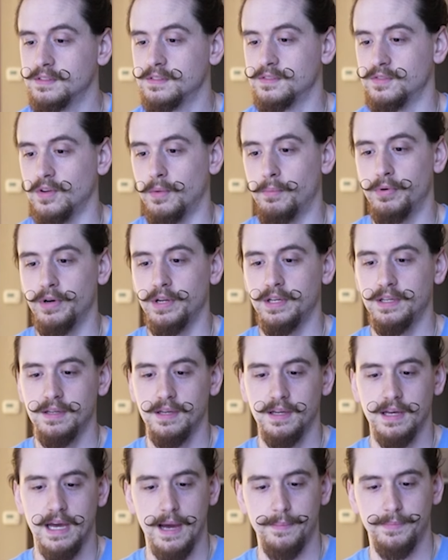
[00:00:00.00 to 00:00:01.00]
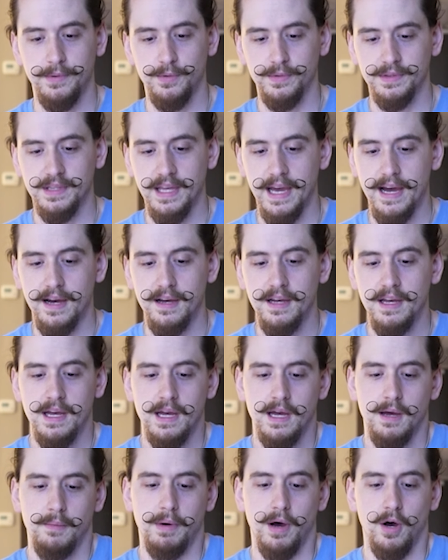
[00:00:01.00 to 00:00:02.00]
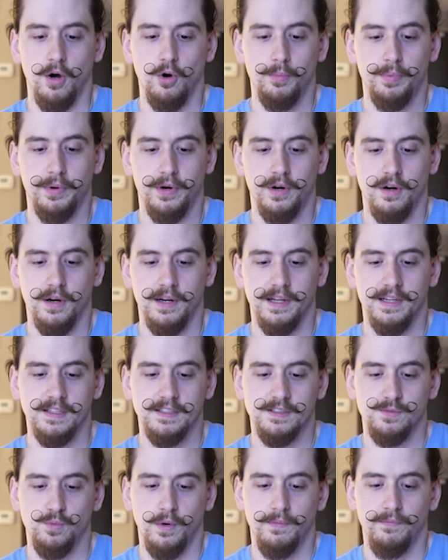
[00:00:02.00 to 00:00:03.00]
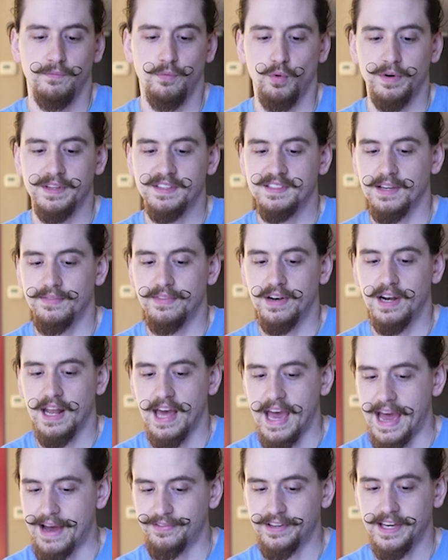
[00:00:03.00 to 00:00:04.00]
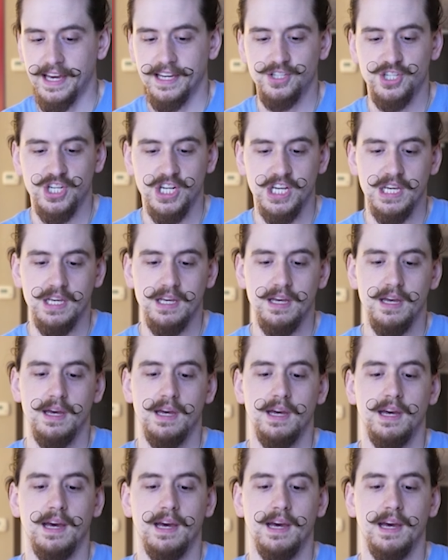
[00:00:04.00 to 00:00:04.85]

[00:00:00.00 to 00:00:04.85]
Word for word: So I'm pretty happy with that. My opener is 147.5 kg.